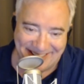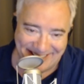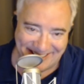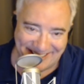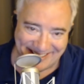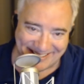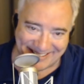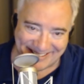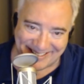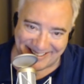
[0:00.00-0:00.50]
you know,
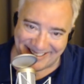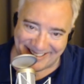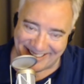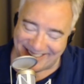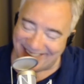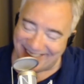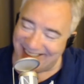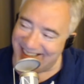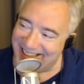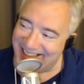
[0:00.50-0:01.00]
it's
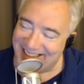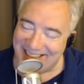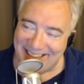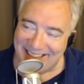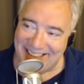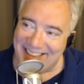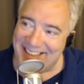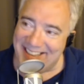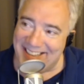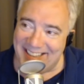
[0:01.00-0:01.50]
like.
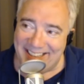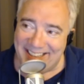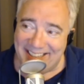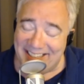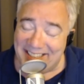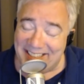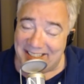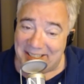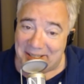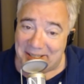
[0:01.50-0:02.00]

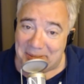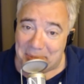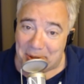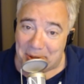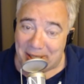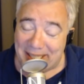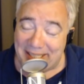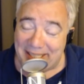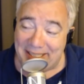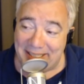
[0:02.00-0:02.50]
Uh, oh no, um,
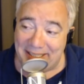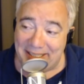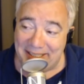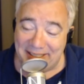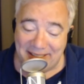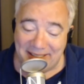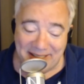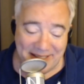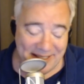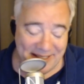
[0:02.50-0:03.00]
that was slightly
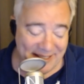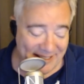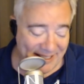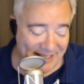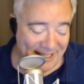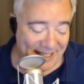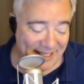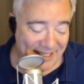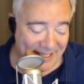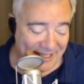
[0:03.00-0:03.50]
different. But
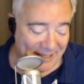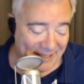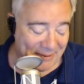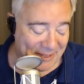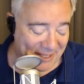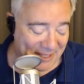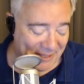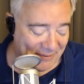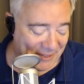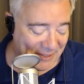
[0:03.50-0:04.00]
yeah, yeah, that was
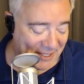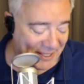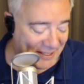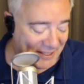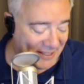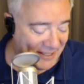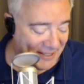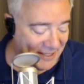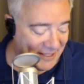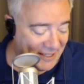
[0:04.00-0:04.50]
yeah. thing.
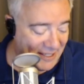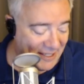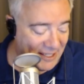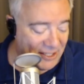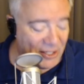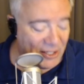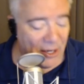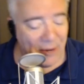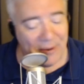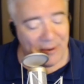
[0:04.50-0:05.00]

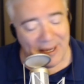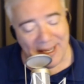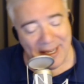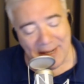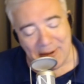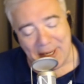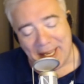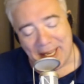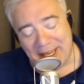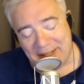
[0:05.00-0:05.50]
So
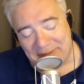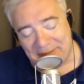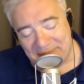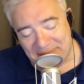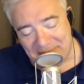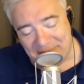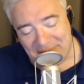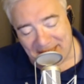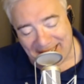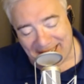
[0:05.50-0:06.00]
okay,
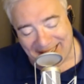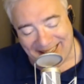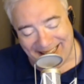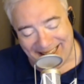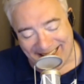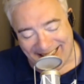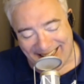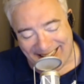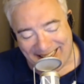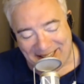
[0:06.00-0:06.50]

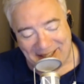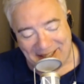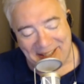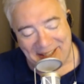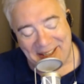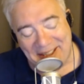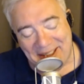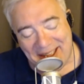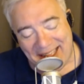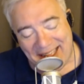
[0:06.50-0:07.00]
I
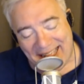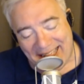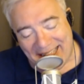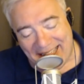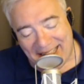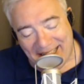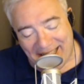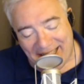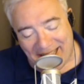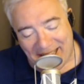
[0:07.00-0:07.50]

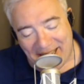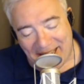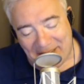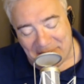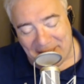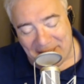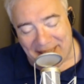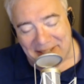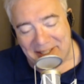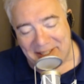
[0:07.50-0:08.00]

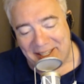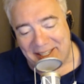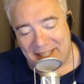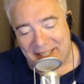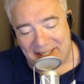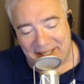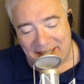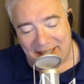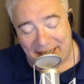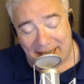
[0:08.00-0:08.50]
I'm guessing
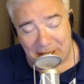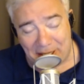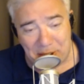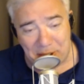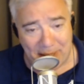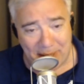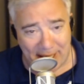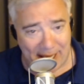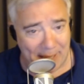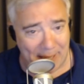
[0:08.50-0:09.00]
that the
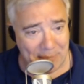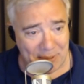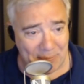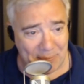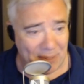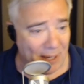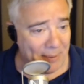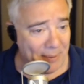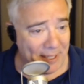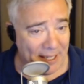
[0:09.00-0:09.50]
actual apps
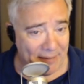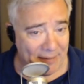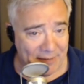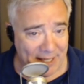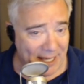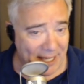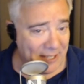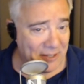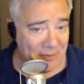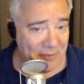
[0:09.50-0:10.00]
probably have
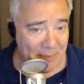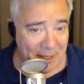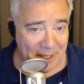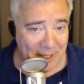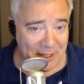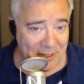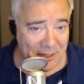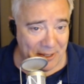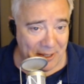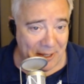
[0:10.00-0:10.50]
tens of
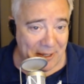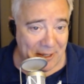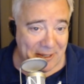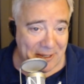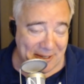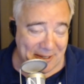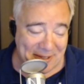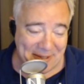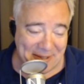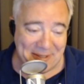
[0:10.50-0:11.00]
millions of
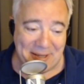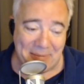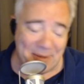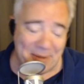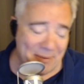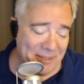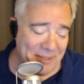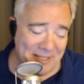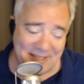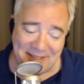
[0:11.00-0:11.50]
users or
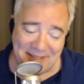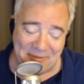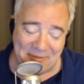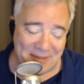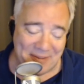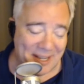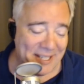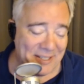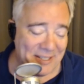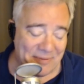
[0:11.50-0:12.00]
something, which is still
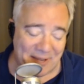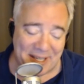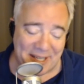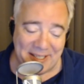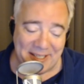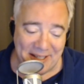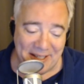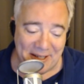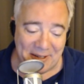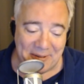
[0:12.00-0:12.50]
fine. It's
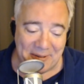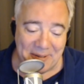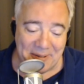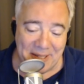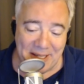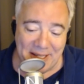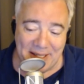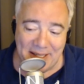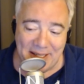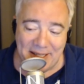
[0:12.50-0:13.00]
fine, you know.
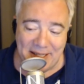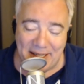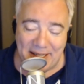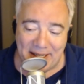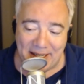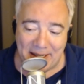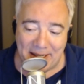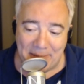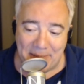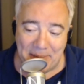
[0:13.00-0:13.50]
Mm-hmm.
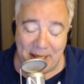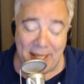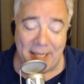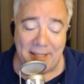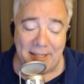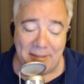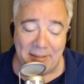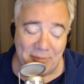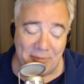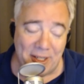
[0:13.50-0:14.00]
Um,
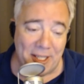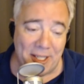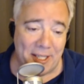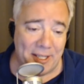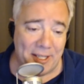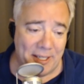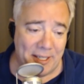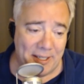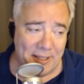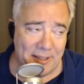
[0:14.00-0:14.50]
and really,
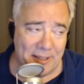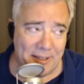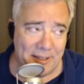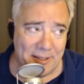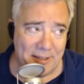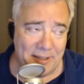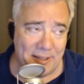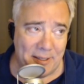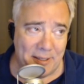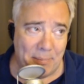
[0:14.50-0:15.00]
the
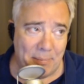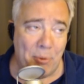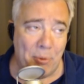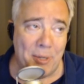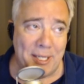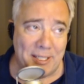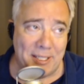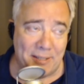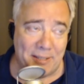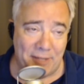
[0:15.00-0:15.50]
uh, the
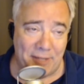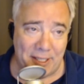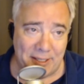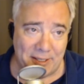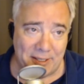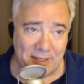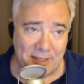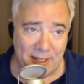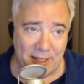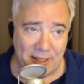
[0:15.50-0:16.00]
point of
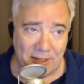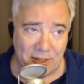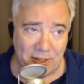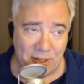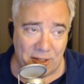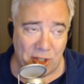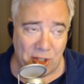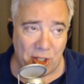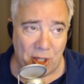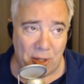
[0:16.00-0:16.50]
this is
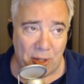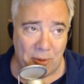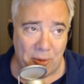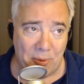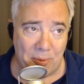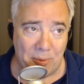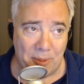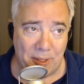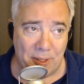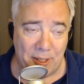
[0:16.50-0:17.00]
to
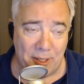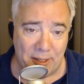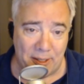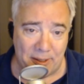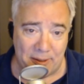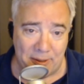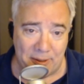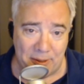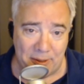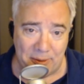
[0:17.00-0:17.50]
show
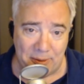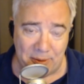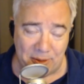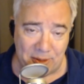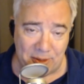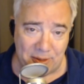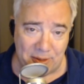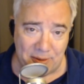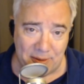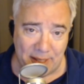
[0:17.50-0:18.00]
the
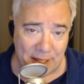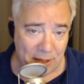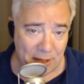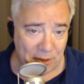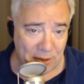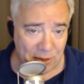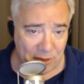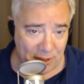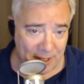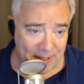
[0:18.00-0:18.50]
news
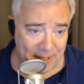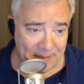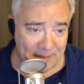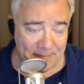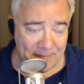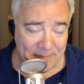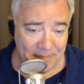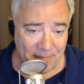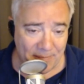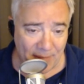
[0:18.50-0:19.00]
industry
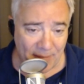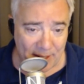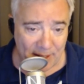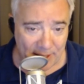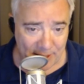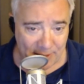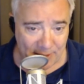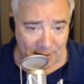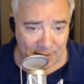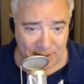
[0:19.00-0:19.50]

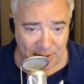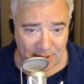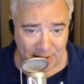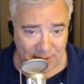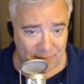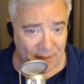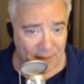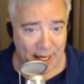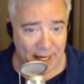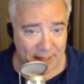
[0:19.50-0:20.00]
that there is this
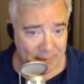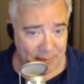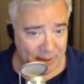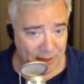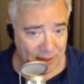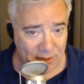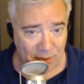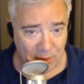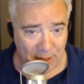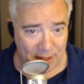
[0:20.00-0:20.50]
viable
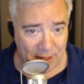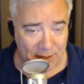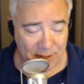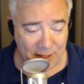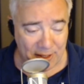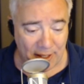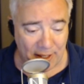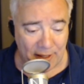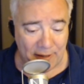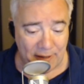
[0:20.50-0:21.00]

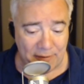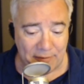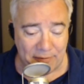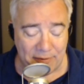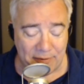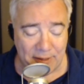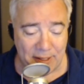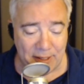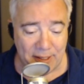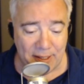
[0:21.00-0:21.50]
source
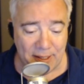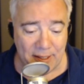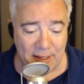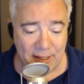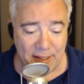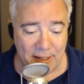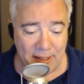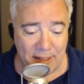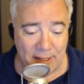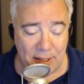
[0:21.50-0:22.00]
of
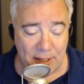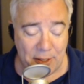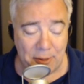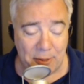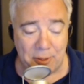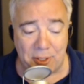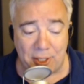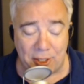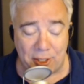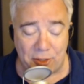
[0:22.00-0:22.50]

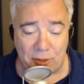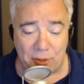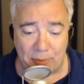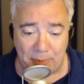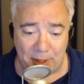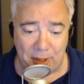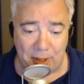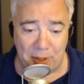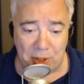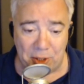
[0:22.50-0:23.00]
news
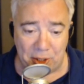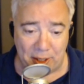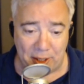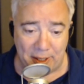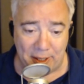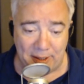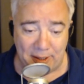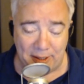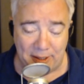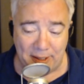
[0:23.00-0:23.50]

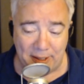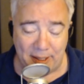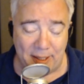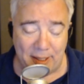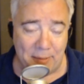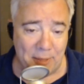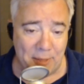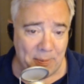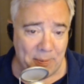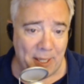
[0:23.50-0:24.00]
distribution, uh,
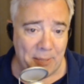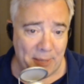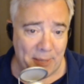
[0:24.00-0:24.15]
which, by the way,